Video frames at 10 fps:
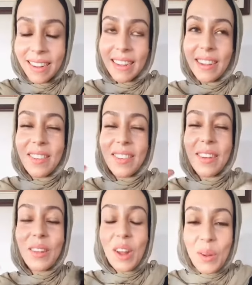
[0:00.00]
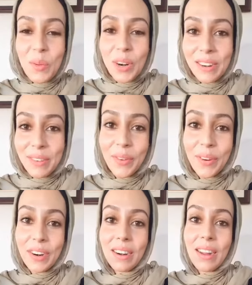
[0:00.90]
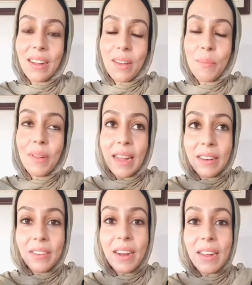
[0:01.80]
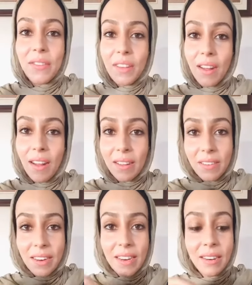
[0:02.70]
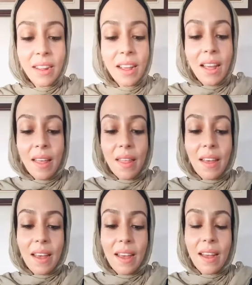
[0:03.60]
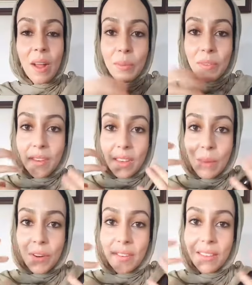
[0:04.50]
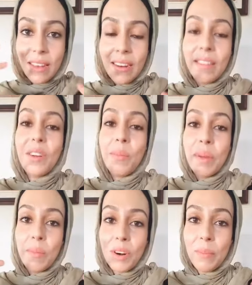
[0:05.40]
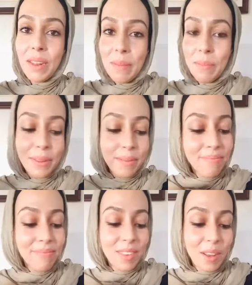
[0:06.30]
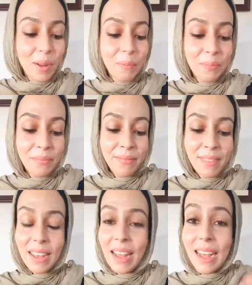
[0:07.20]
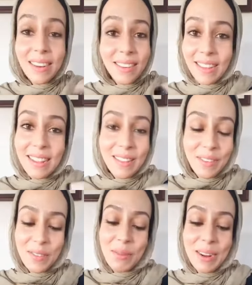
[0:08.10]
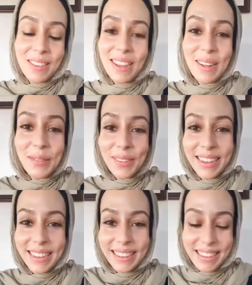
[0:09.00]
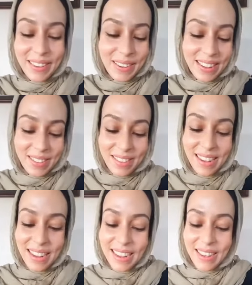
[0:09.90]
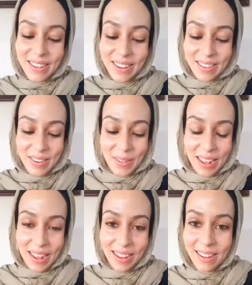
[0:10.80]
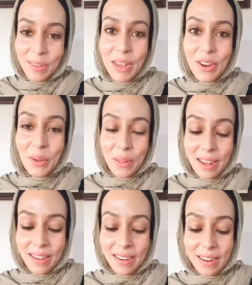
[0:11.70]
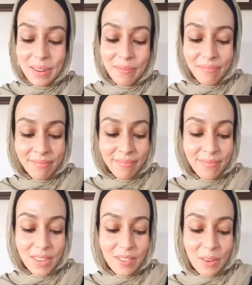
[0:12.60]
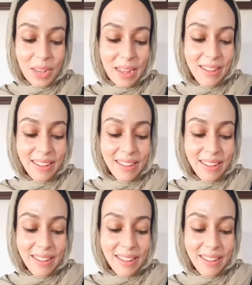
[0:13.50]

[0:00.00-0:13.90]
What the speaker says: It's just a long word for a plant-derived collagen that helps to keep your skin a little bit more plump. So I designed this for myself. You guys know that, may know that. So yeah.